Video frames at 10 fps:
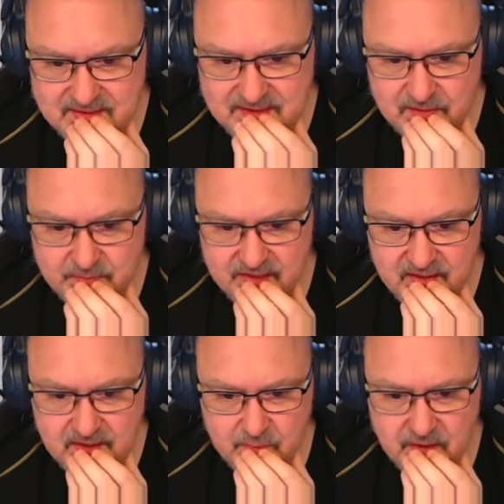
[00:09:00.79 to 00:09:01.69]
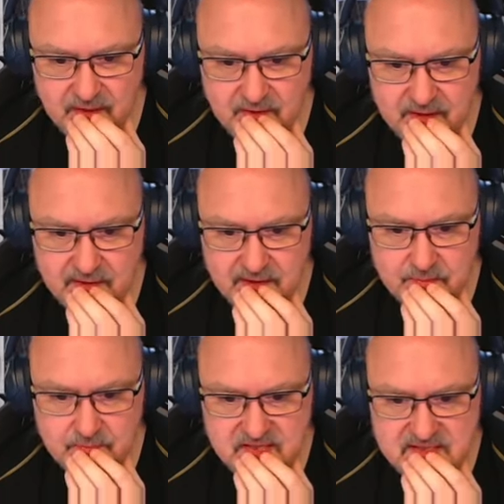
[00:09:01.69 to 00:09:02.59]
tell me what
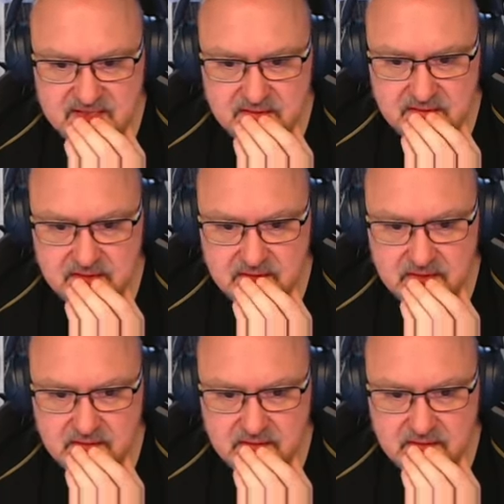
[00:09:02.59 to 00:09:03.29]
I'm missing.